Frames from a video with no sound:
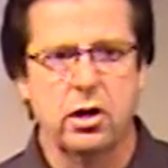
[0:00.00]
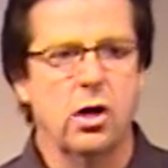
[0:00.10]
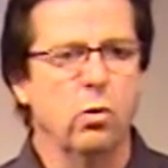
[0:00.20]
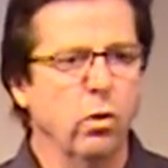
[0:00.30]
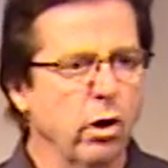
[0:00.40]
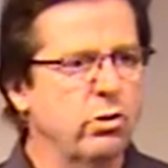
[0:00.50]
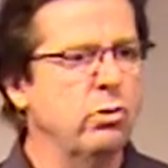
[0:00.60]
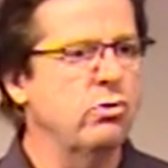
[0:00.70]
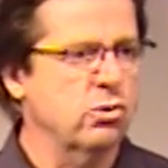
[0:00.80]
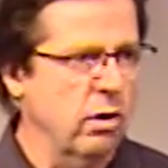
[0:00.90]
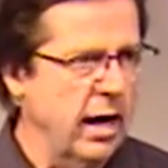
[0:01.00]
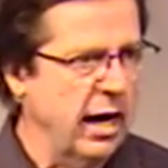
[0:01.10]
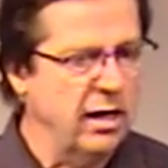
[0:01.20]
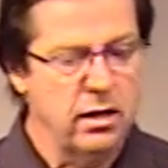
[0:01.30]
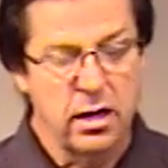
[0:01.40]
were to
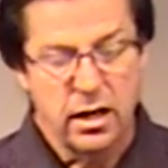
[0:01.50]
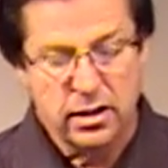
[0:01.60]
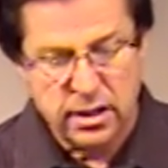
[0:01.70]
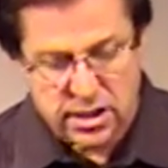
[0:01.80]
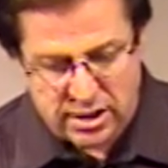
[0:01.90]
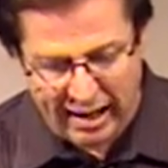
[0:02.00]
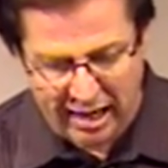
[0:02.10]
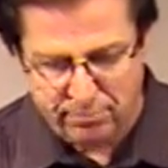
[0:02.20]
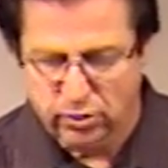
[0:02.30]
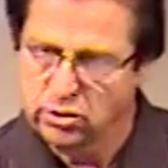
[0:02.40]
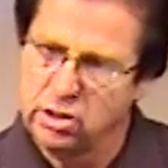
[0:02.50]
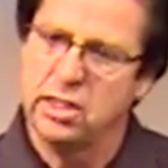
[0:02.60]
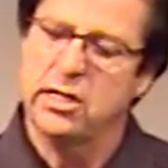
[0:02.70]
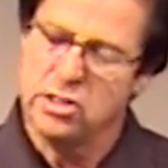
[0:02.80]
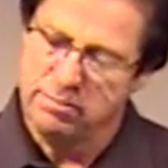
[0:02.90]
train disciples to
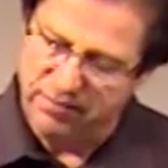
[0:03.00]
teach them